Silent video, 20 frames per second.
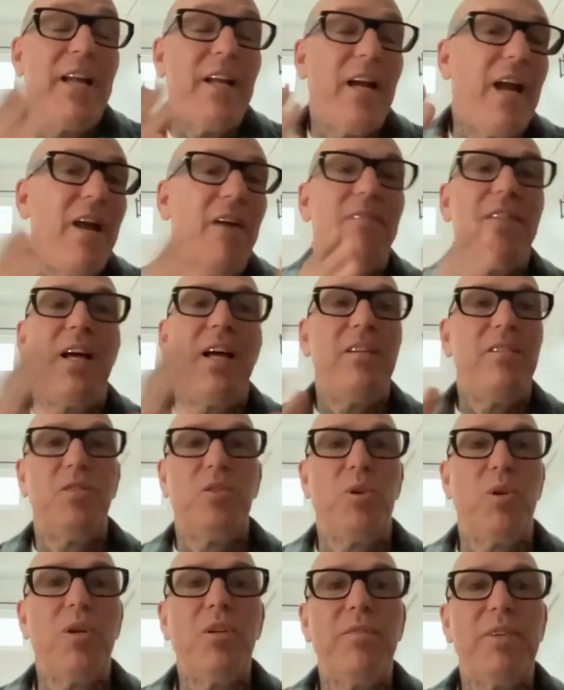I have that
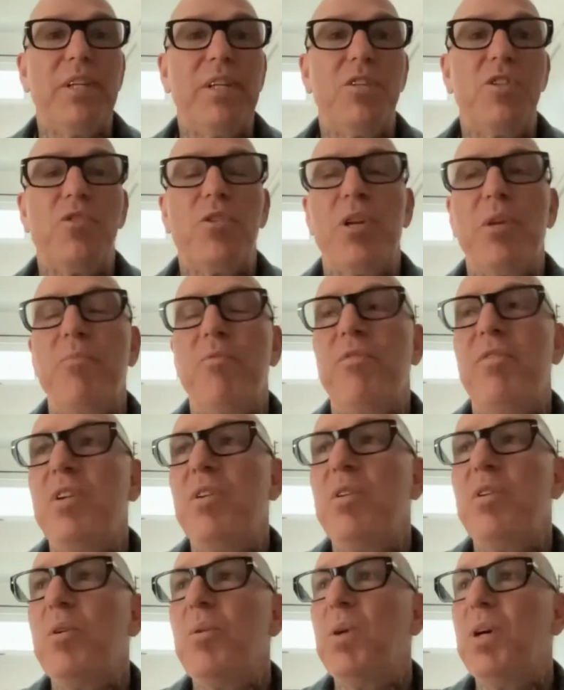sort of extreme
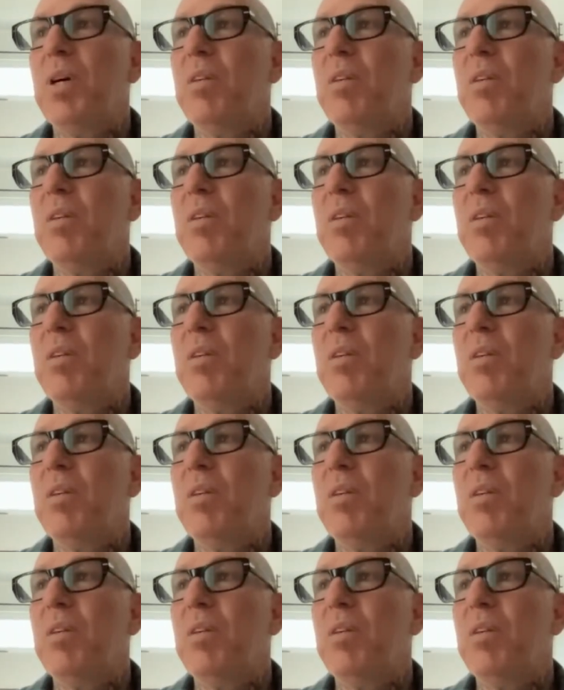view